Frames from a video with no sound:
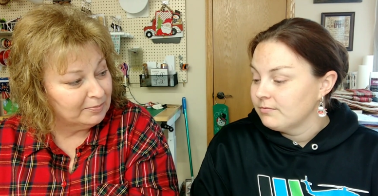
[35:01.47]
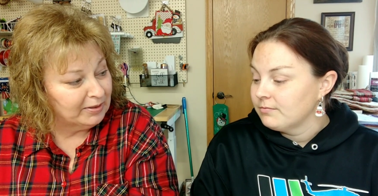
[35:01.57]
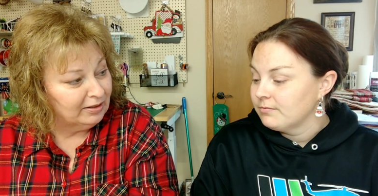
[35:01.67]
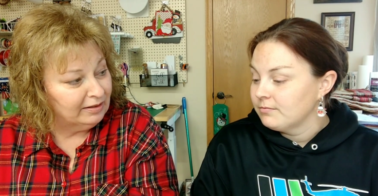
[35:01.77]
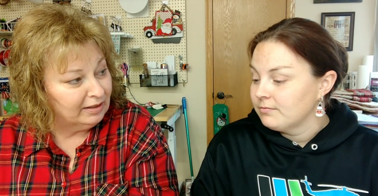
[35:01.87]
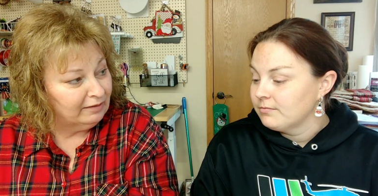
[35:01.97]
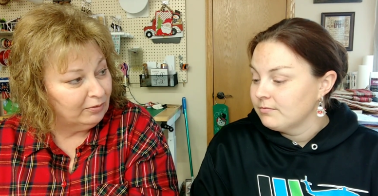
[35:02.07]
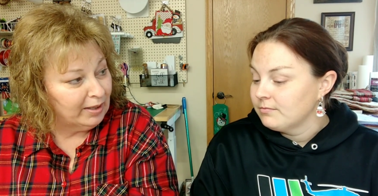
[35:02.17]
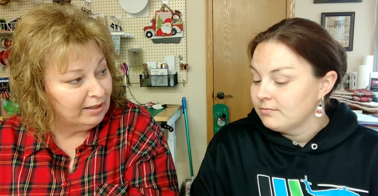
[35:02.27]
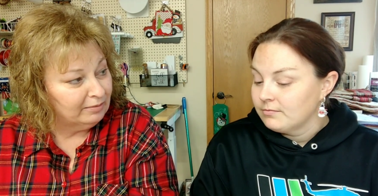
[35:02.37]
Speaker 1: the spill on the
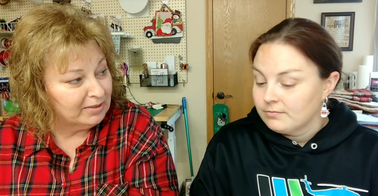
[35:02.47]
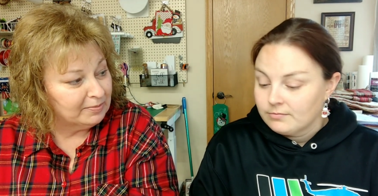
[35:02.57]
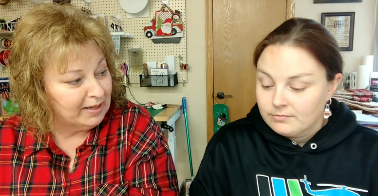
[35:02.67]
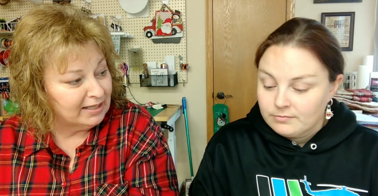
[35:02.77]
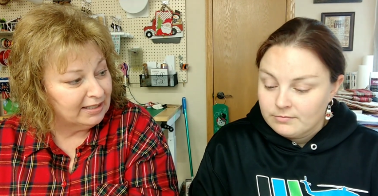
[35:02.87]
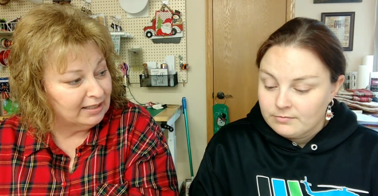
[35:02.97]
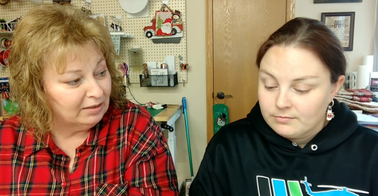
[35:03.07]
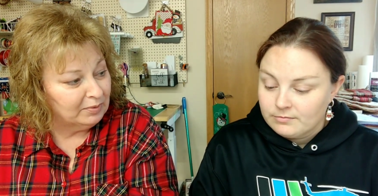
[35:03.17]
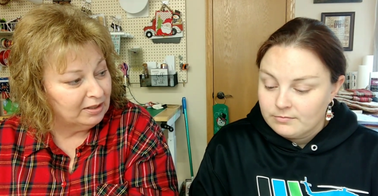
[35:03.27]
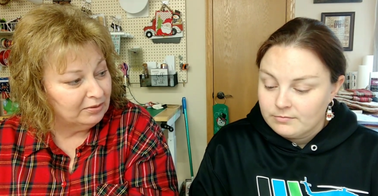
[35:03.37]
giveaway? You must be
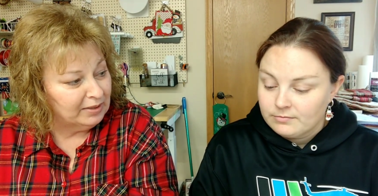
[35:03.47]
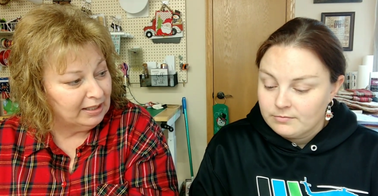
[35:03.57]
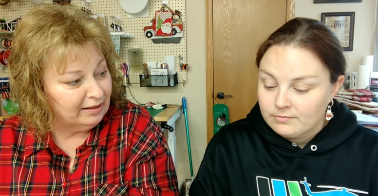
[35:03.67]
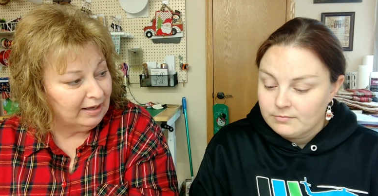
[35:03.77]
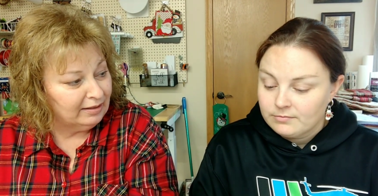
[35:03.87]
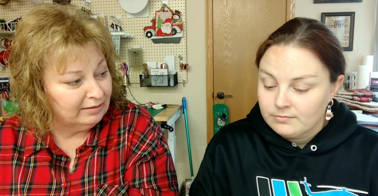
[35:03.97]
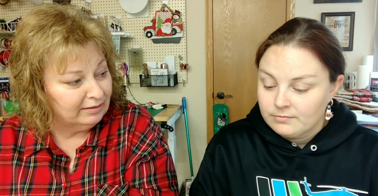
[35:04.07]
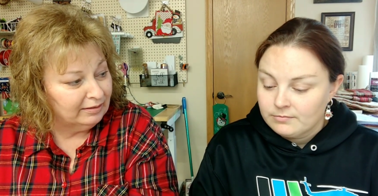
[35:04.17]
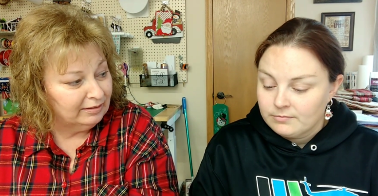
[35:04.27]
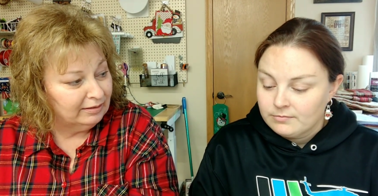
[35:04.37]
18. Did we do any of that?
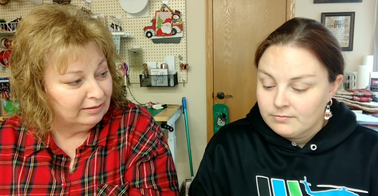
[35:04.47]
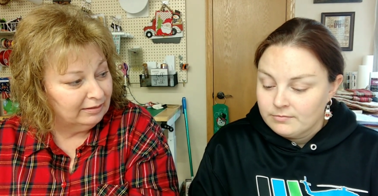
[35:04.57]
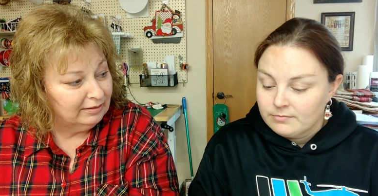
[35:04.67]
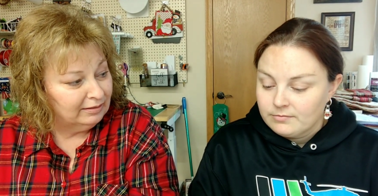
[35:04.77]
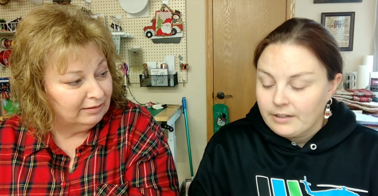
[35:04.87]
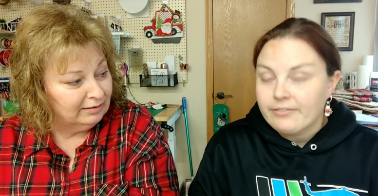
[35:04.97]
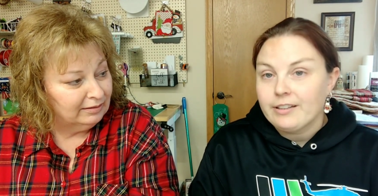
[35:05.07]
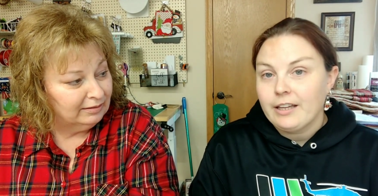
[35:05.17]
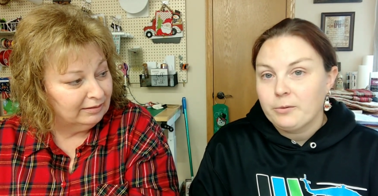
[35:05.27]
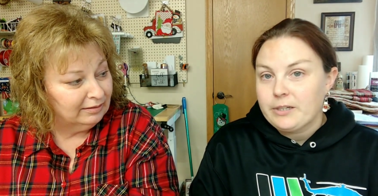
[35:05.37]
Speaker 2: I
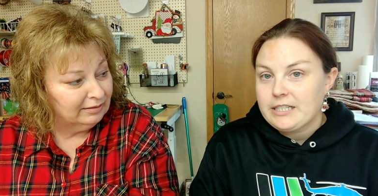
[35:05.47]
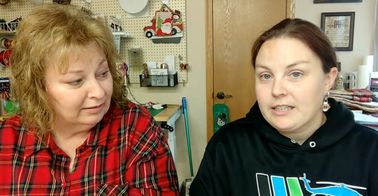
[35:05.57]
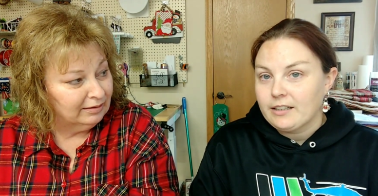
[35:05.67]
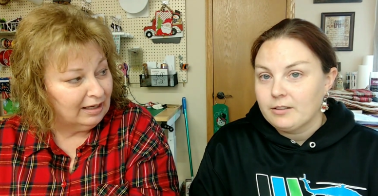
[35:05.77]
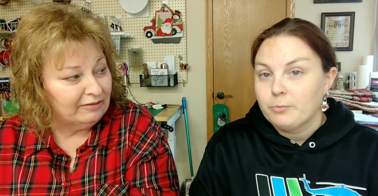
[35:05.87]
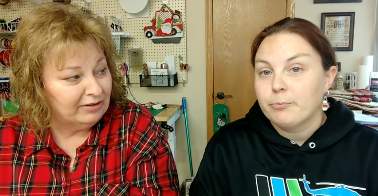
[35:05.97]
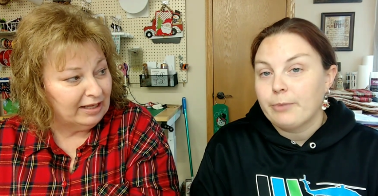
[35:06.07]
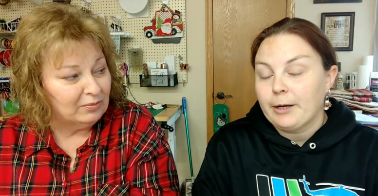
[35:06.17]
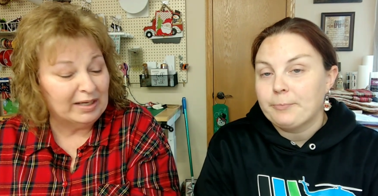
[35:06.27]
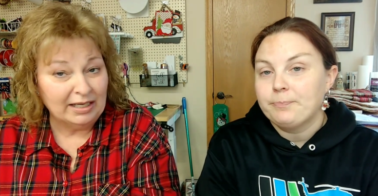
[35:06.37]
feel like we did. I
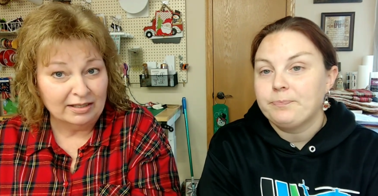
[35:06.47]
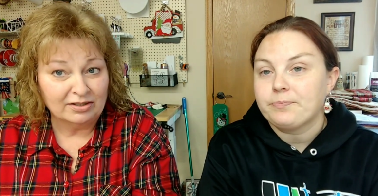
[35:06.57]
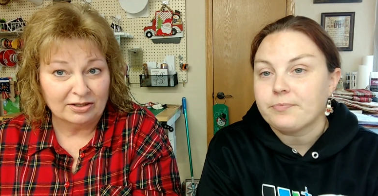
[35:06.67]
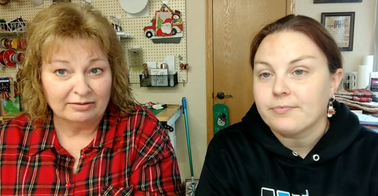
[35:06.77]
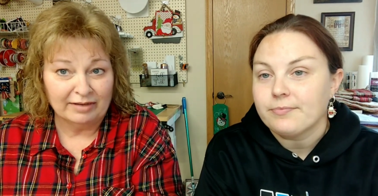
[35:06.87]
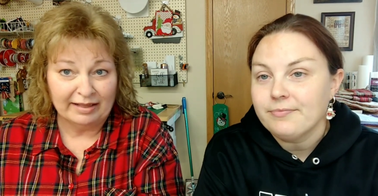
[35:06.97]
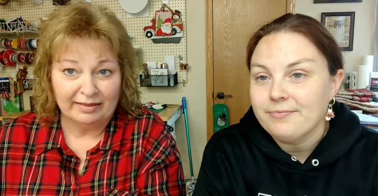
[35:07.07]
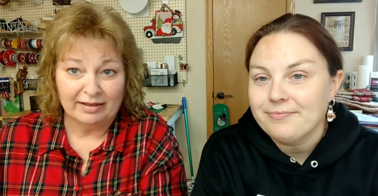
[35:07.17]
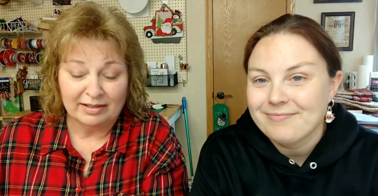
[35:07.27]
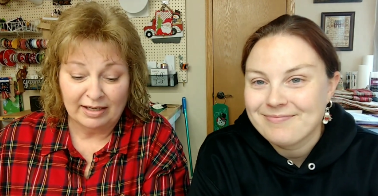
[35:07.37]
feel like we need
Speaker 1: to start
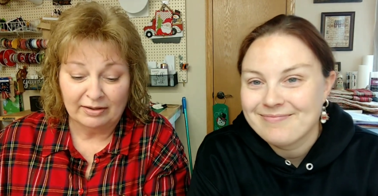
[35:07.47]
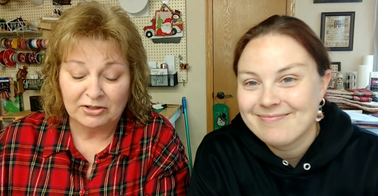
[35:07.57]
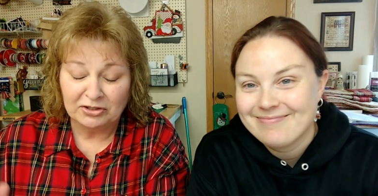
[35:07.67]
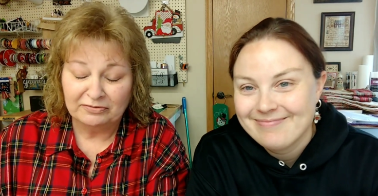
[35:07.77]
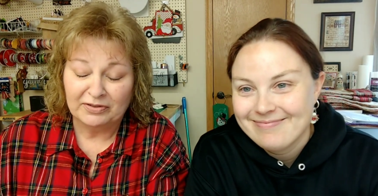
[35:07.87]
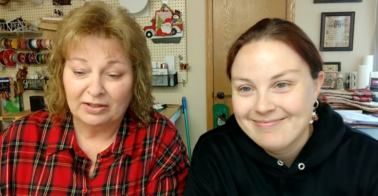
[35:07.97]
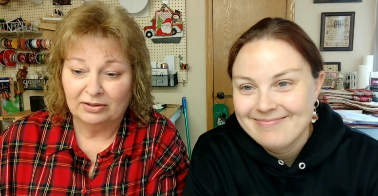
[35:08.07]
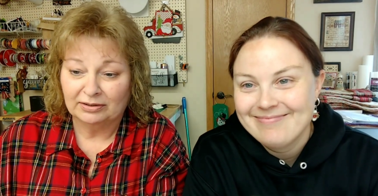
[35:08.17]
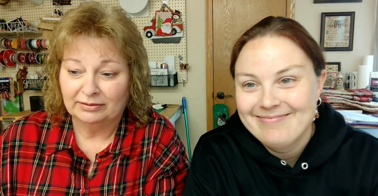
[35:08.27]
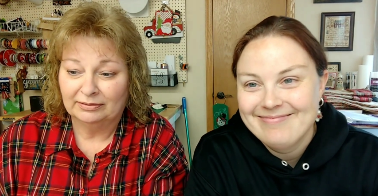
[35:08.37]
writing things down. It's your
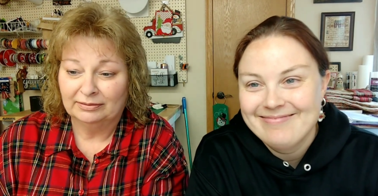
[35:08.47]
fault.